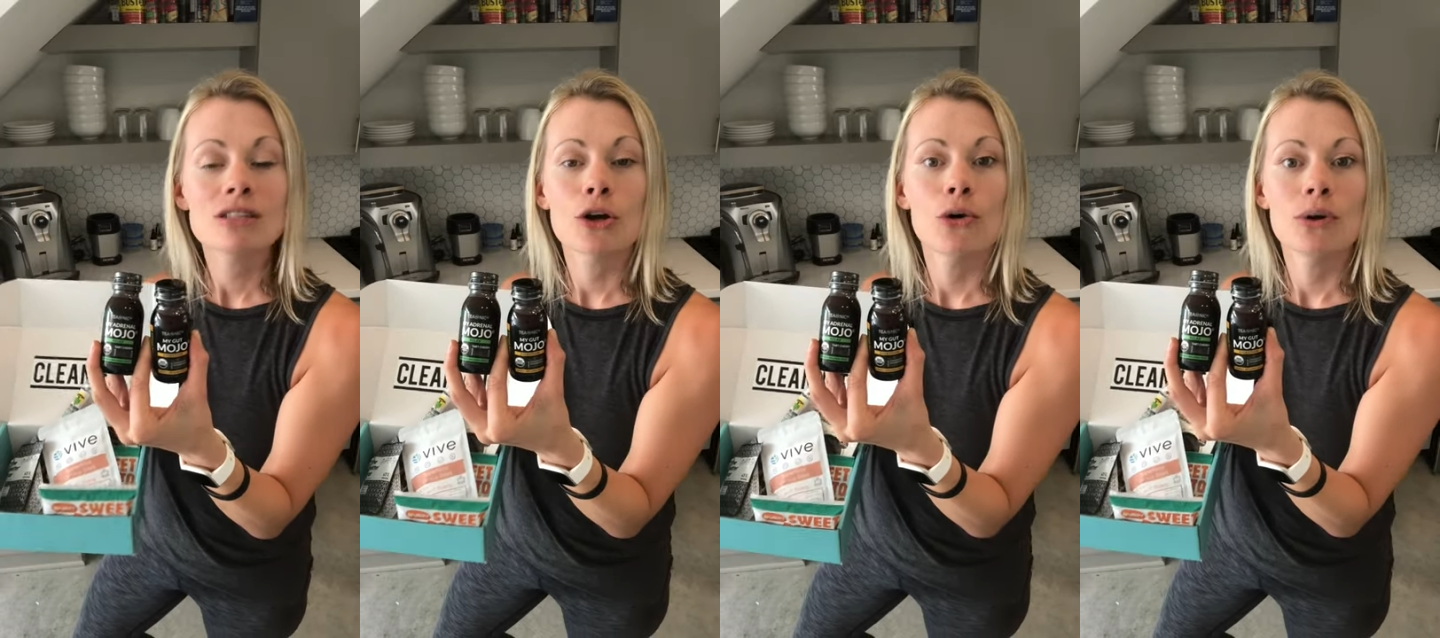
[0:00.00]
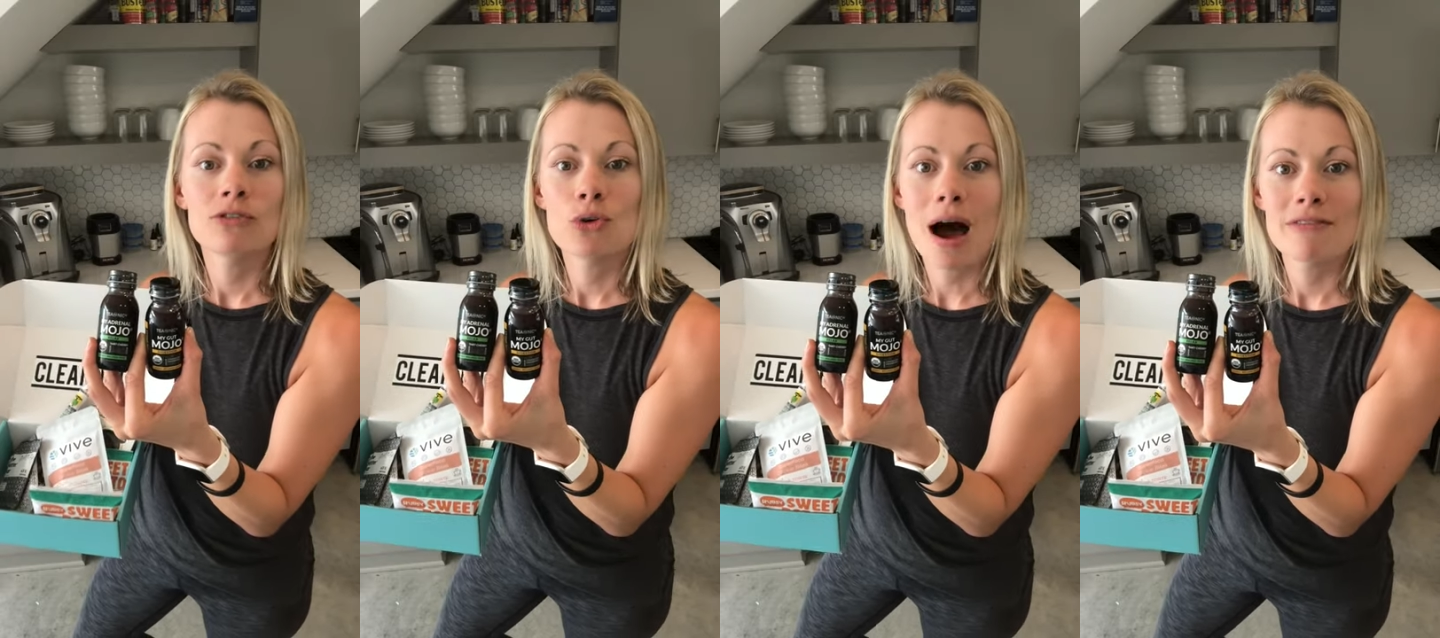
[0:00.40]
So
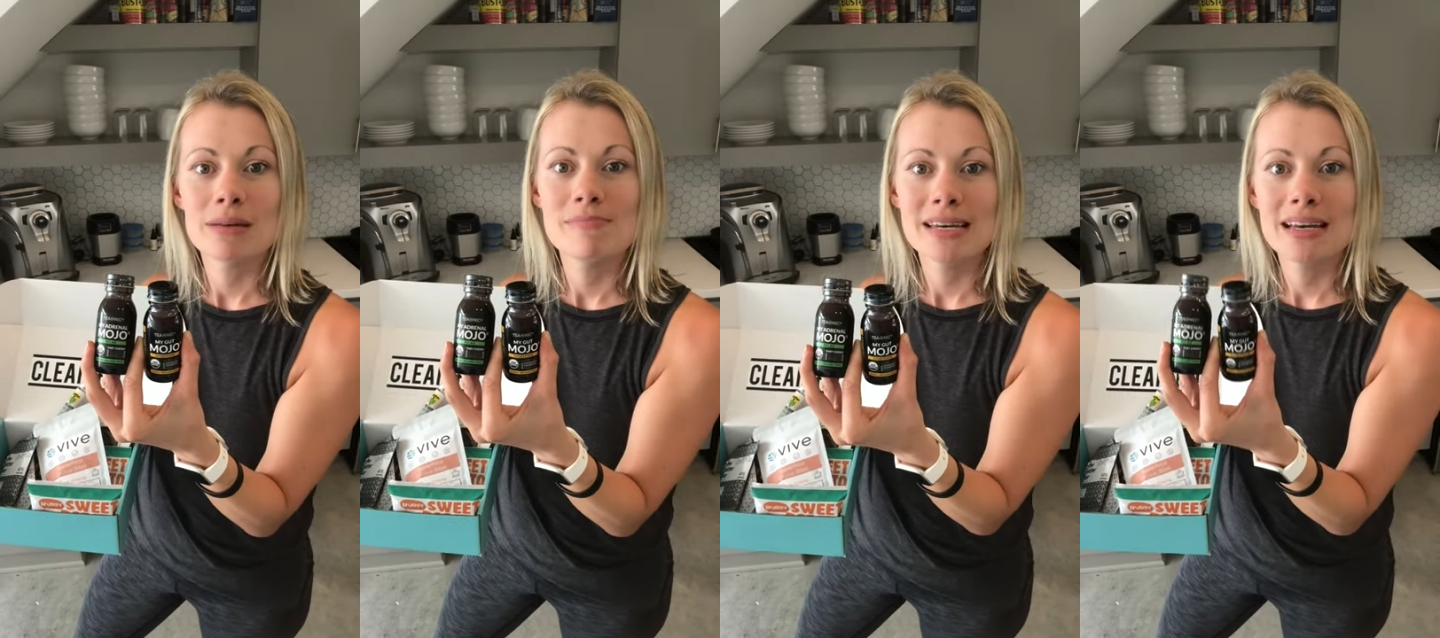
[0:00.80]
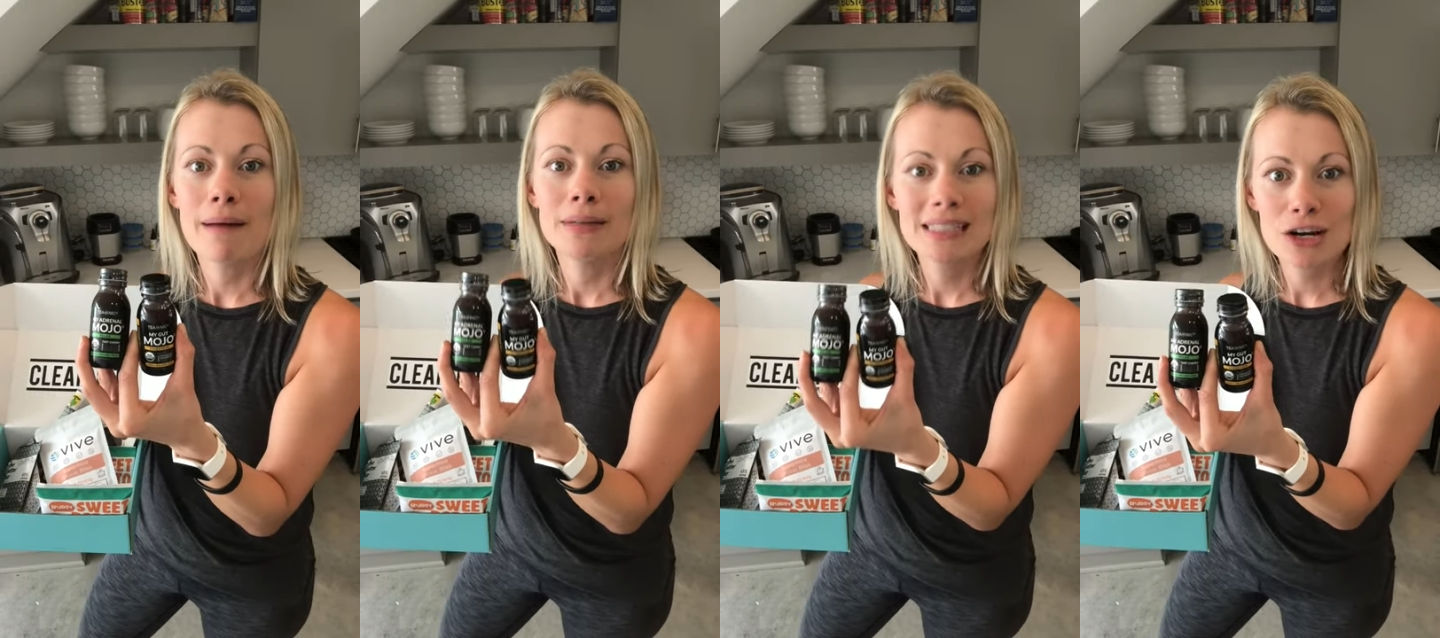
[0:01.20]
if you have a
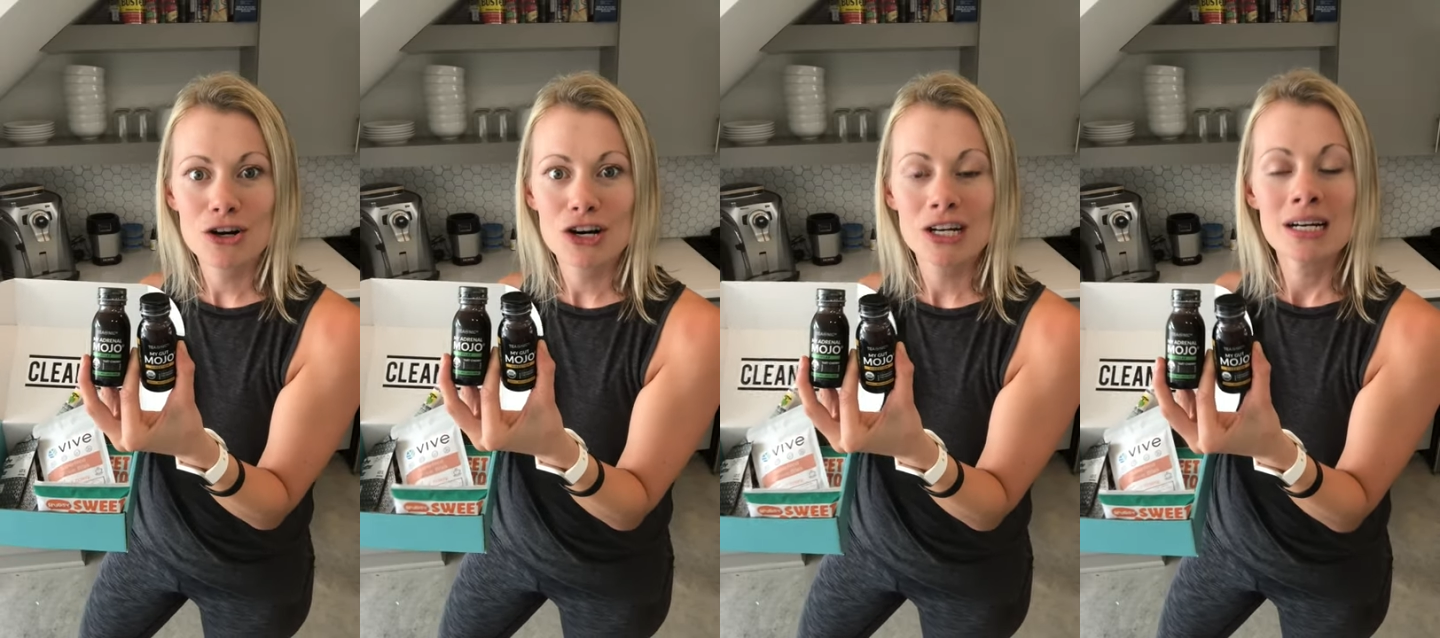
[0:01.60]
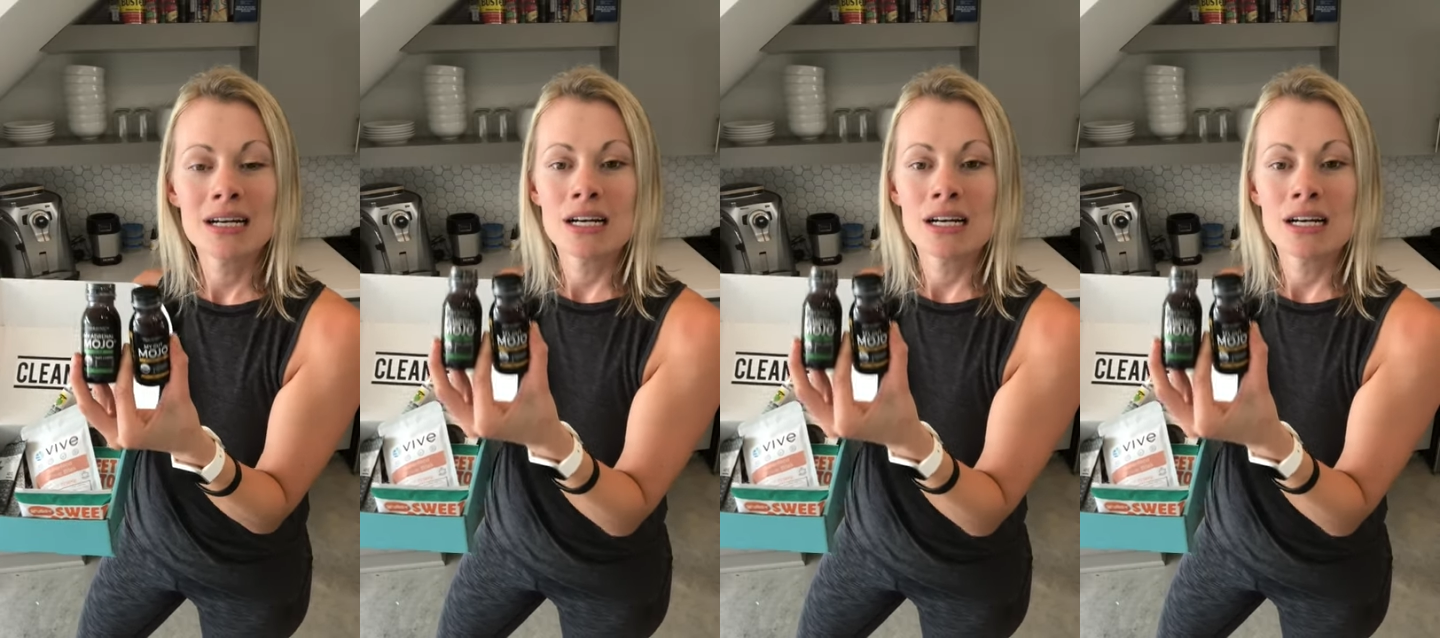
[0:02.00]
big dinner,